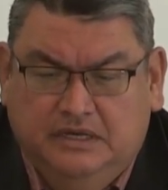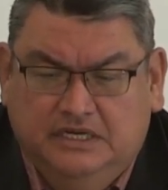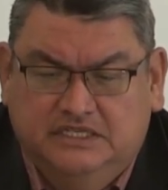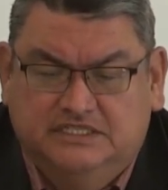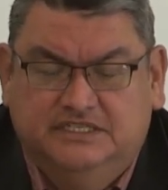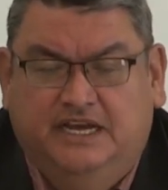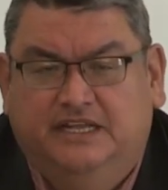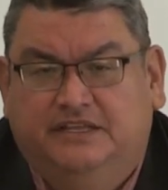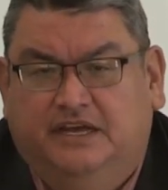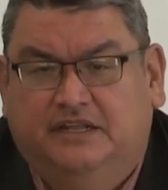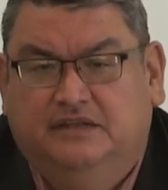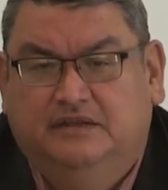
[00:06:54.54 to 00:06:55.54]
it's sad
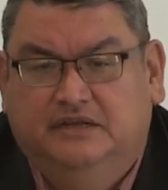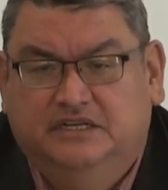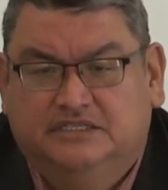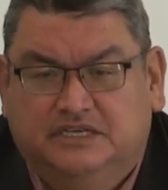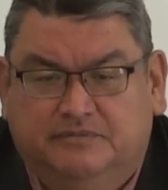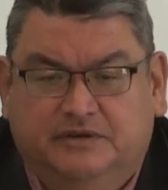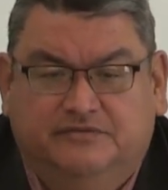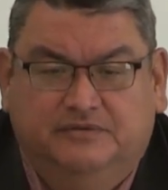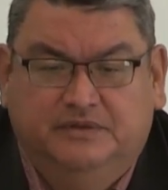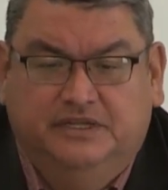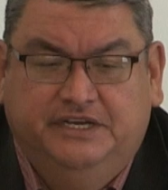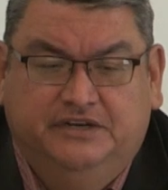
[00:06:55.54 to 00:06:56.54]
that it's coming
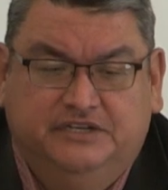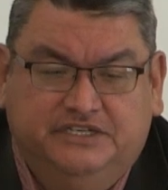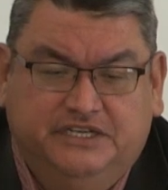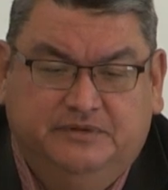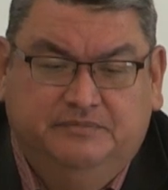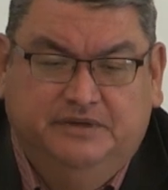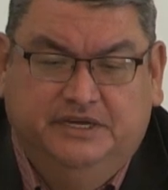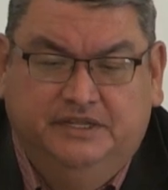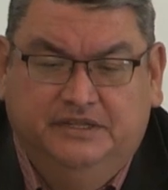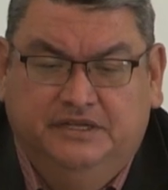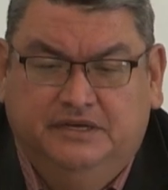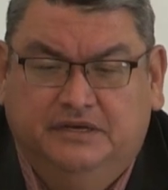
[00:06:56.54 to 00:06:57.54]
from the leadership,
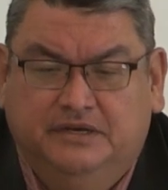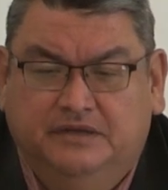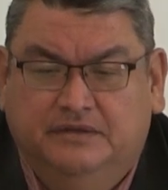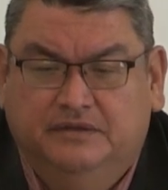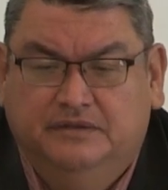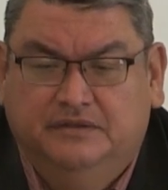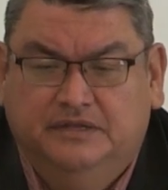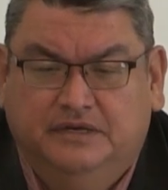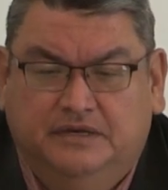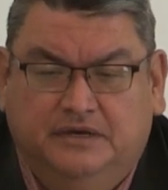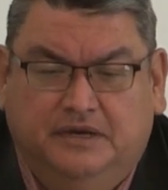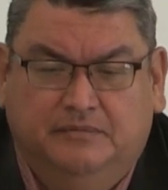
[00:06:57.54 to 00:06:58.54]
and the
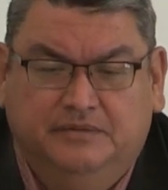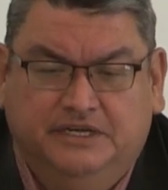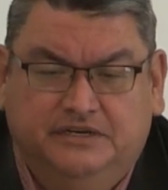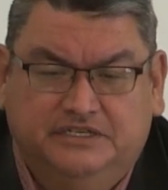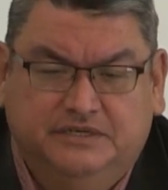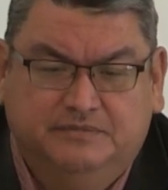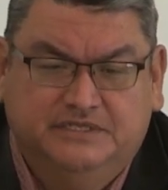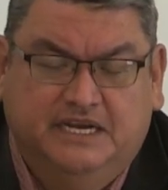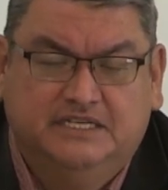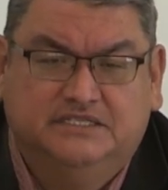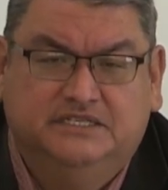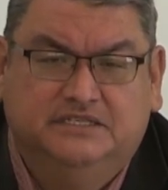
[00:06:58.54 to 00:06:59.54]
leadership is
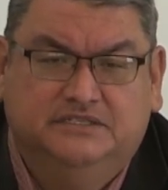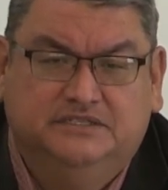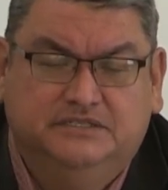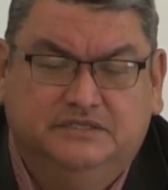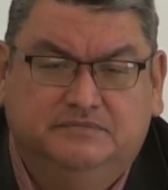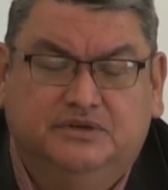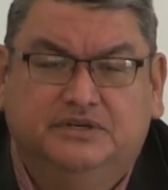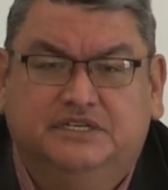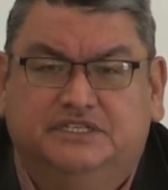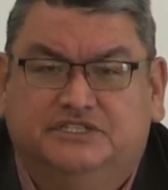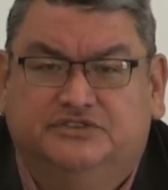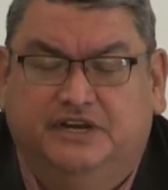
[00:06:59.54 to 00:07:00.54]
asking to burn
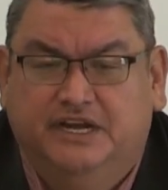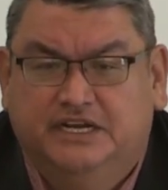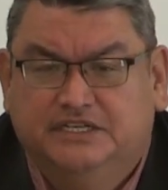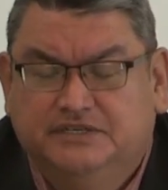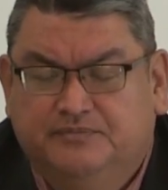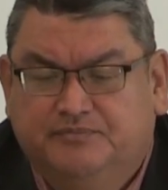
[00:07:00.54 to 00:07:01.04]
this trash.